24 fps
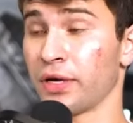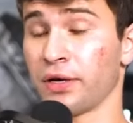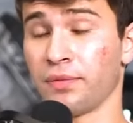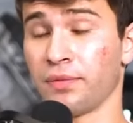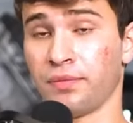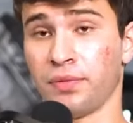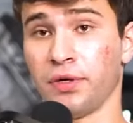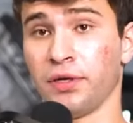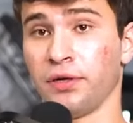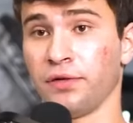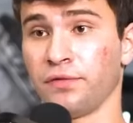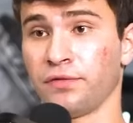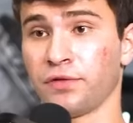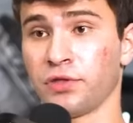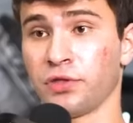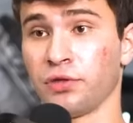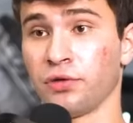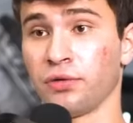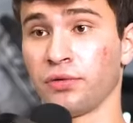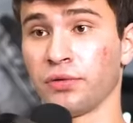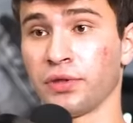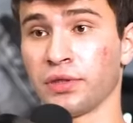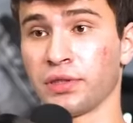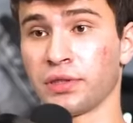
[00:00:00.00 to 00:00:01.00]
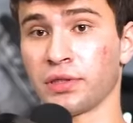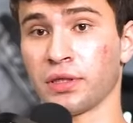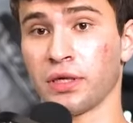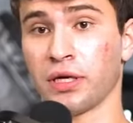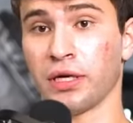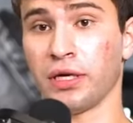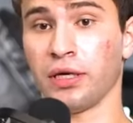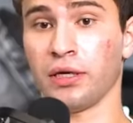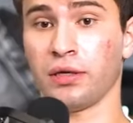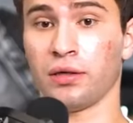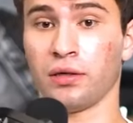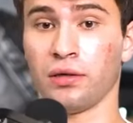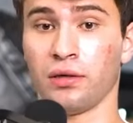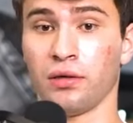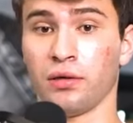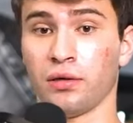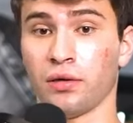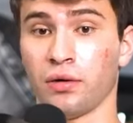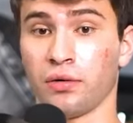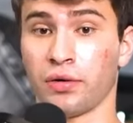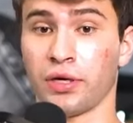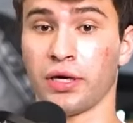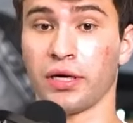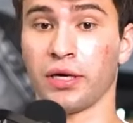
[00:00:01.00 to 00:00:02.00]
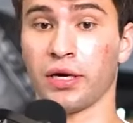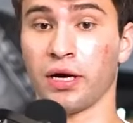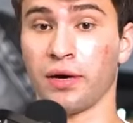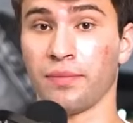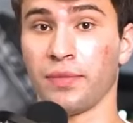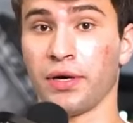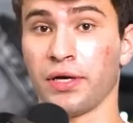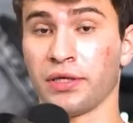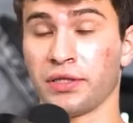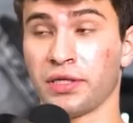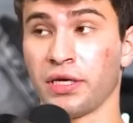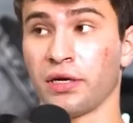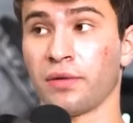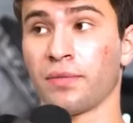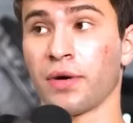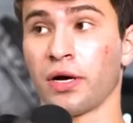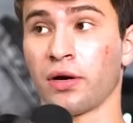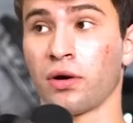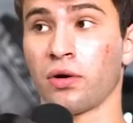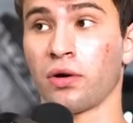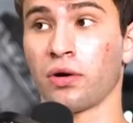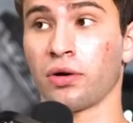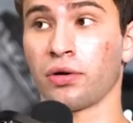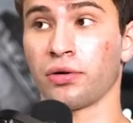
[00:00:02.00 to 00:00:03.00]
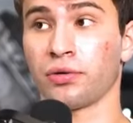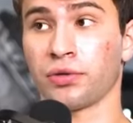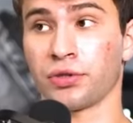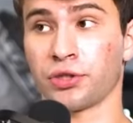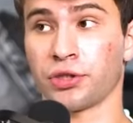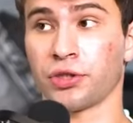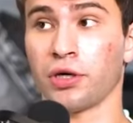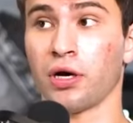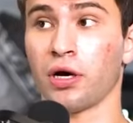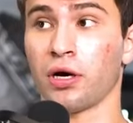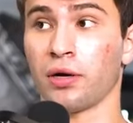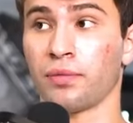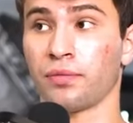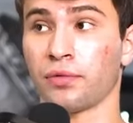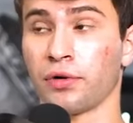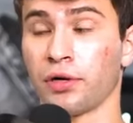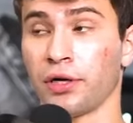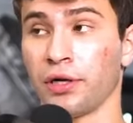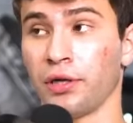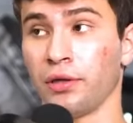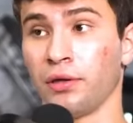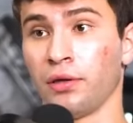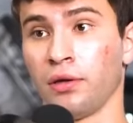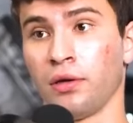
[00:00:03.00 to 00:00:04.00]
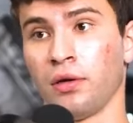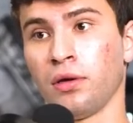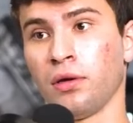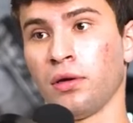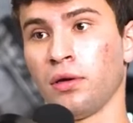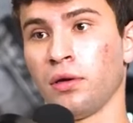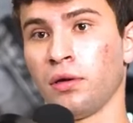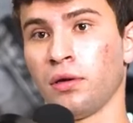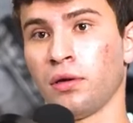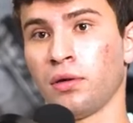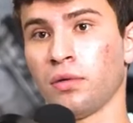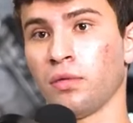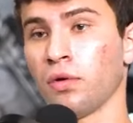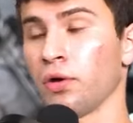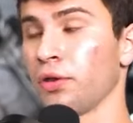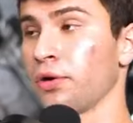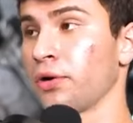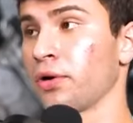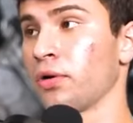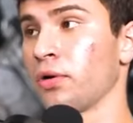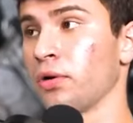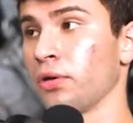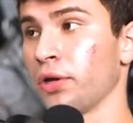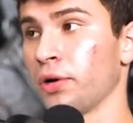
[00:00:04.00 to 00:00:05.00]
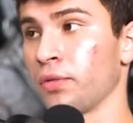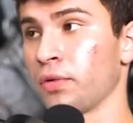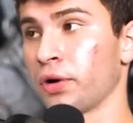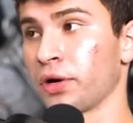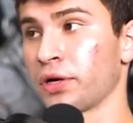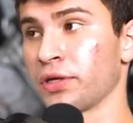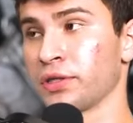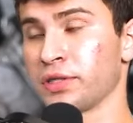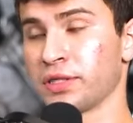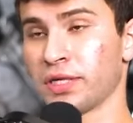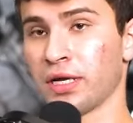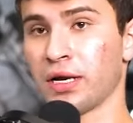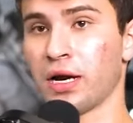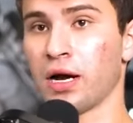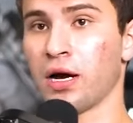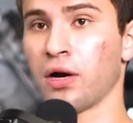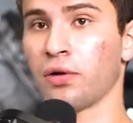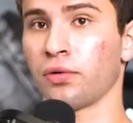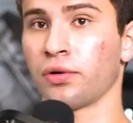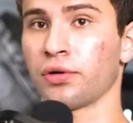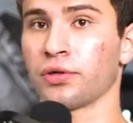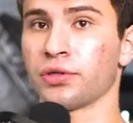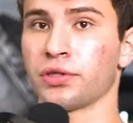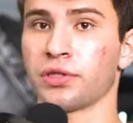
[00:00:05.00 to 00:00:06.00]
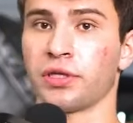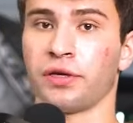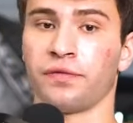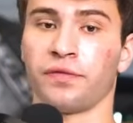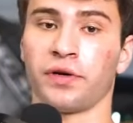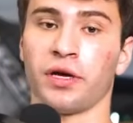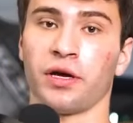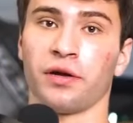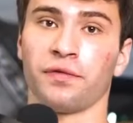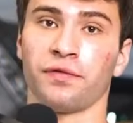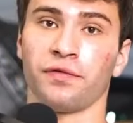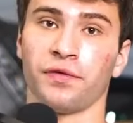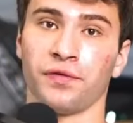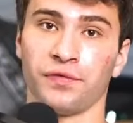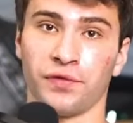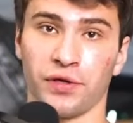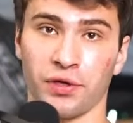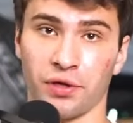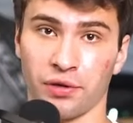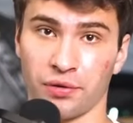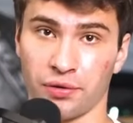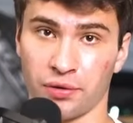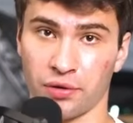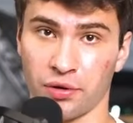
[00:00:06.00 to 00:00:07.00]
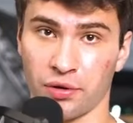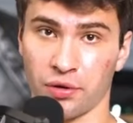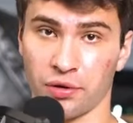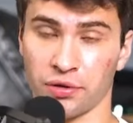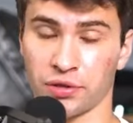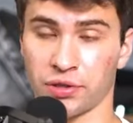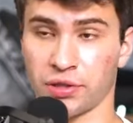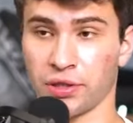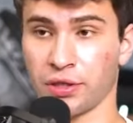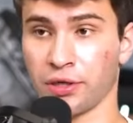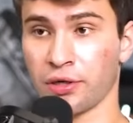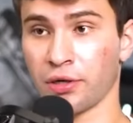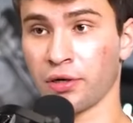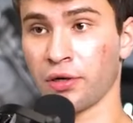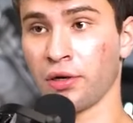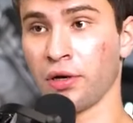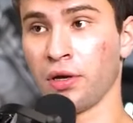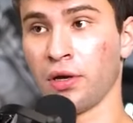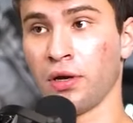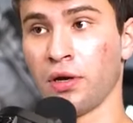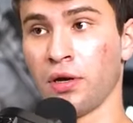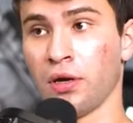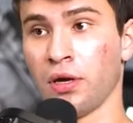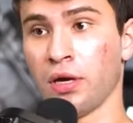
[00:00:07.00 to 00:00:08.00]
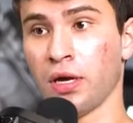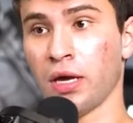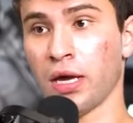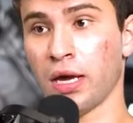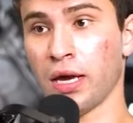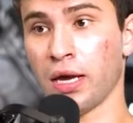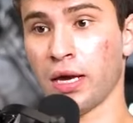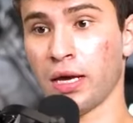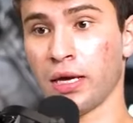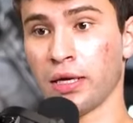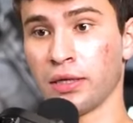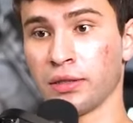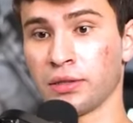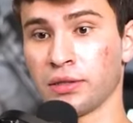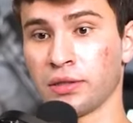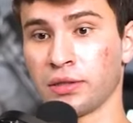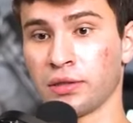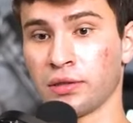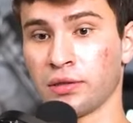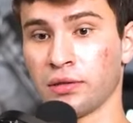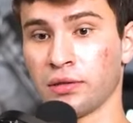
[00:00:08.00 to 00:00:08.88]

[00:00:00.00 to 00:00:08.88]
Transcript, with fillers: pet peeve too. Yeah. Is like, okay, I'm gonna take my car to a shop, right? Well, they're only working set hours. They've got 50 other cars there, and